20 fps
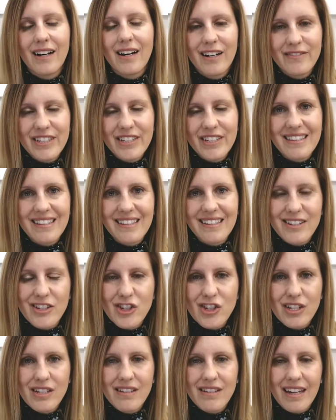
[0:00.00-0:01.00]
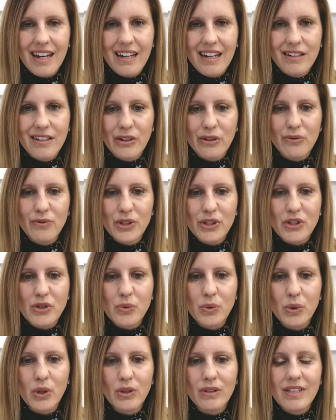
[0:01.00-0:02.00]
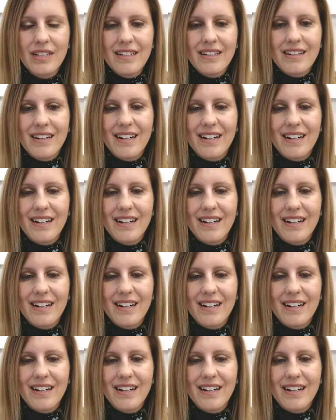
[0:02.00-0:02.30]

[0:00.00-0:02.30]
Obviously, this year they had to go virtual.